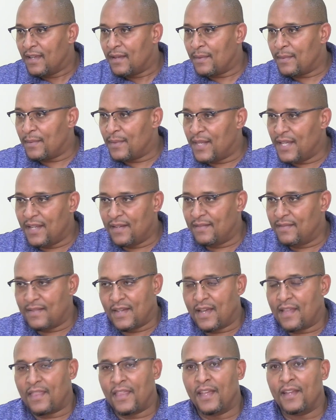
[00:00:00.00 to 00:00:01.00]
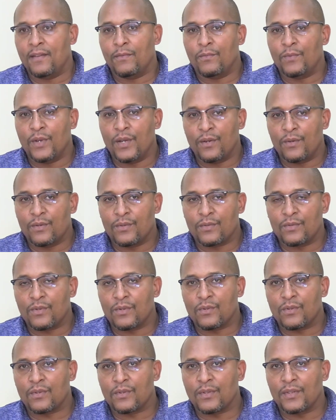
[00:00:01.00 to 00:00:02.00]
Then
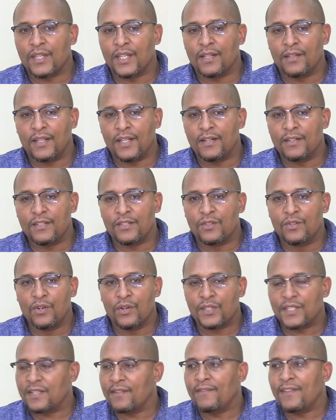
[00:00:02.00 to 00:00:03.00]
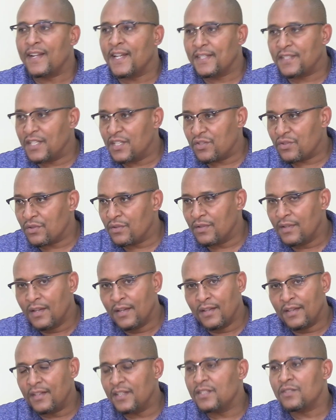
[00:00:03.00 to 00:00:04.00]
there is no civilization.
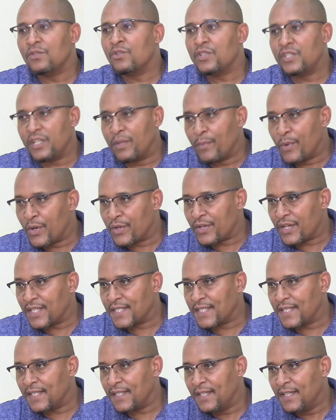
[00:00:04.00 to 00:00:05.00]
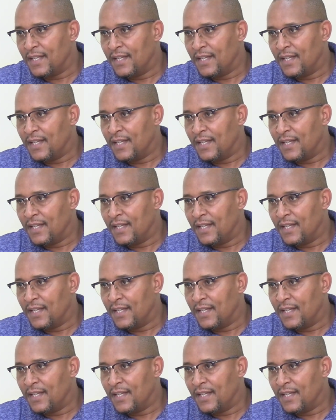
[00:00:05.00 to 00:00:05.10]
There's no democracy.